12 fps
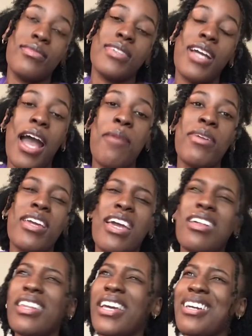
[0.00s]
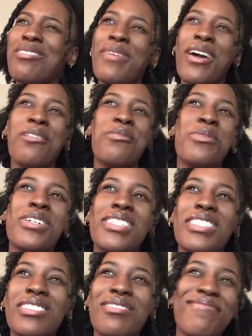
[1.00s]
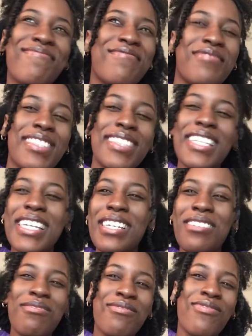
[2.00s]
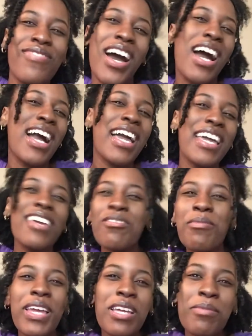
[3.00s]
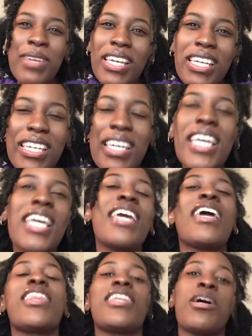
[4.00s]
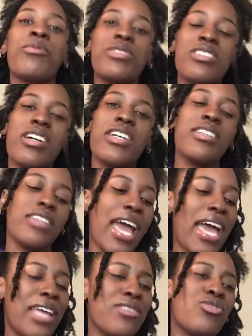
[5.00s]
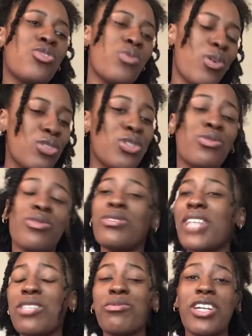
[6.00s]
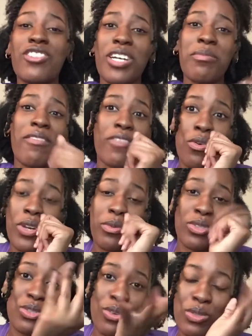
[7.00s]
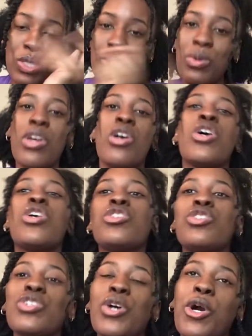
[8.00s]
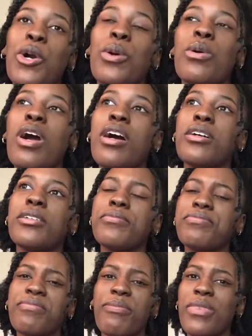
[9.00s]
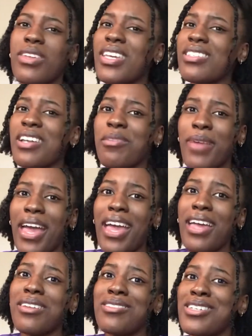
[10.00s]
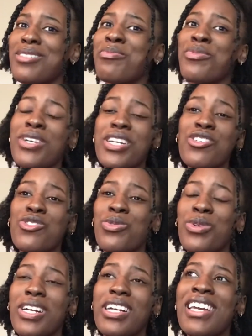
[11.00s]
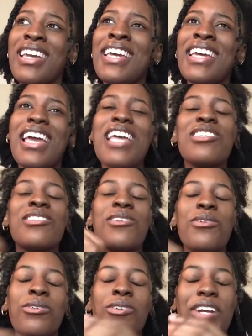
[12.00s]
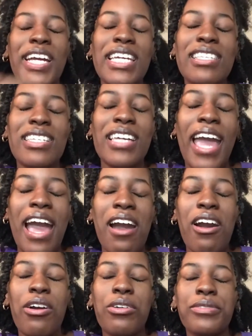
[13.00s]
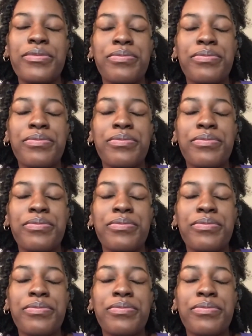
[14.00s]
got me at like about 1:55 maybe, and then I was done at 2:02. That's when I checked my phone, it was 2:02. So that's not bad. It's pretty short. It's so crazy how